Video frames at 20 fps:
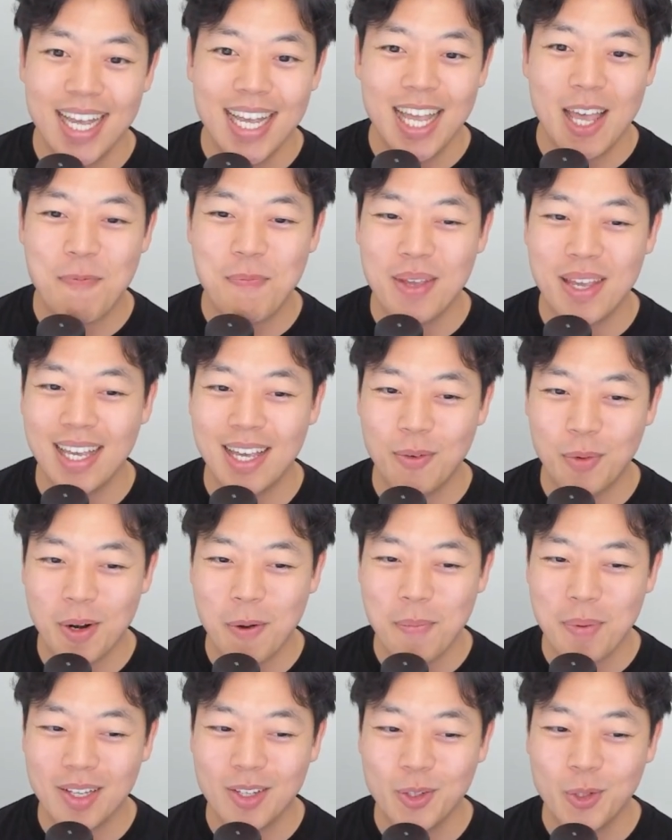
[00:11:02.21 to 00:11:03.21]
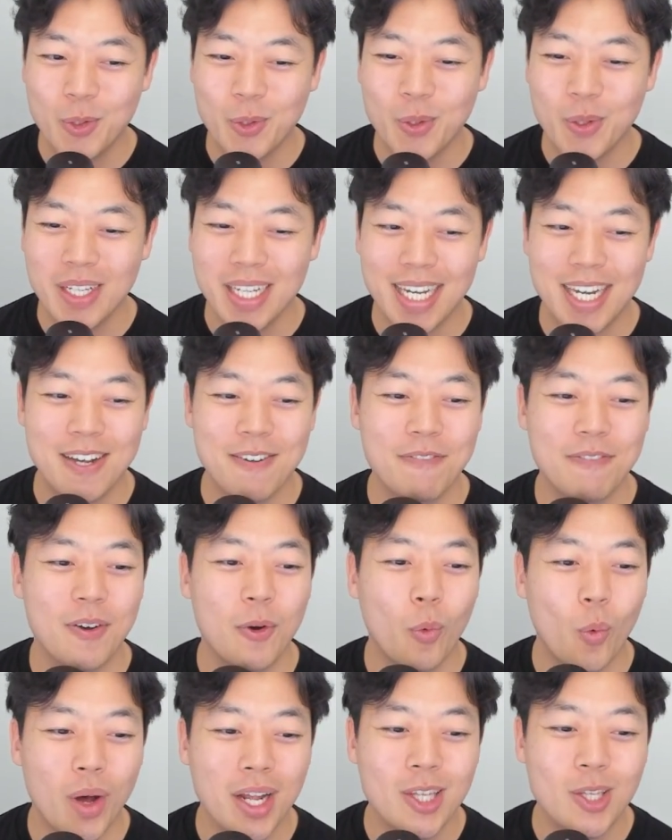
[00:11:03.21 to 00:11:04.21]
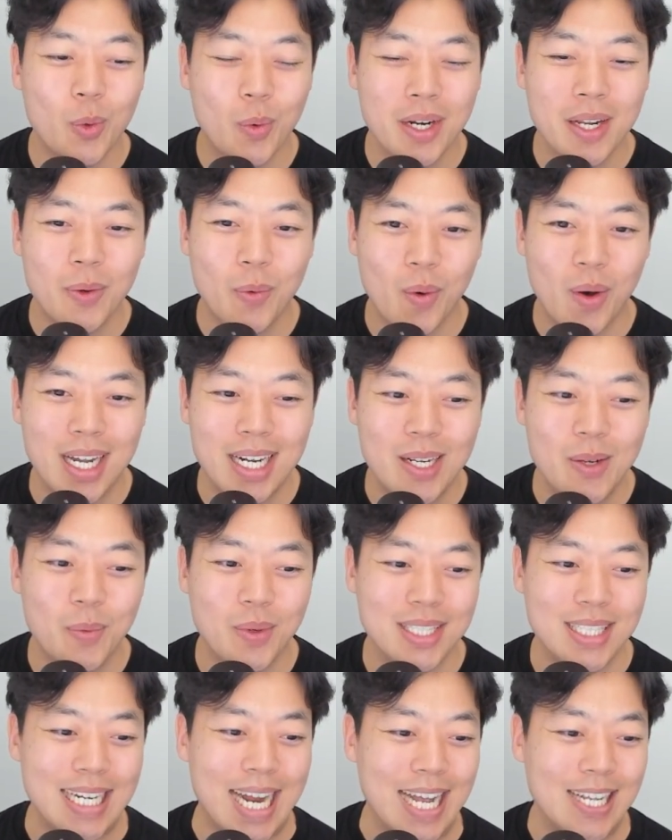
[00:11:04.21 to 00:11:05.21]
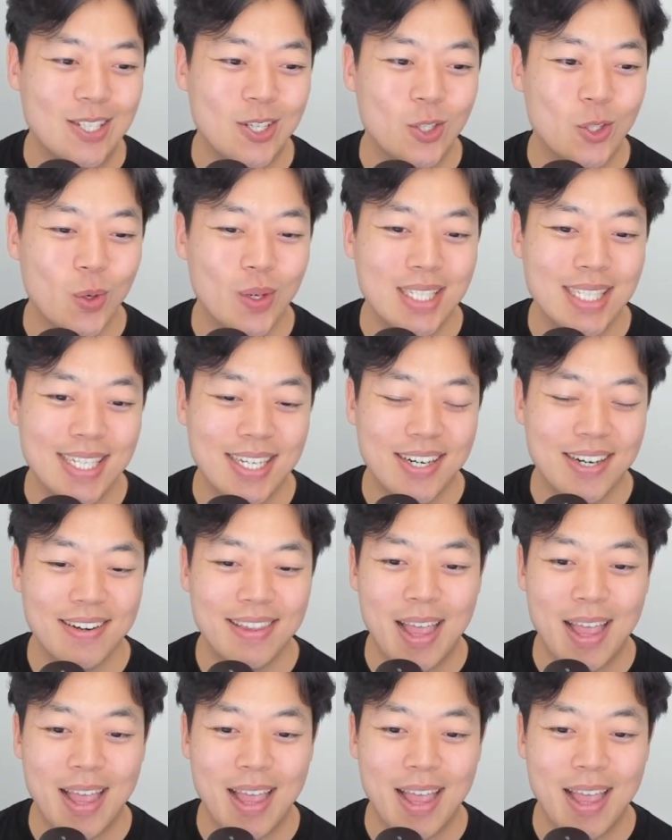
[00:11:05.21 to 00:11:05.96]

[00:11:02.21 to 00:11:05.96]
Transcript: It would have been cool if 121 was an answer choice here.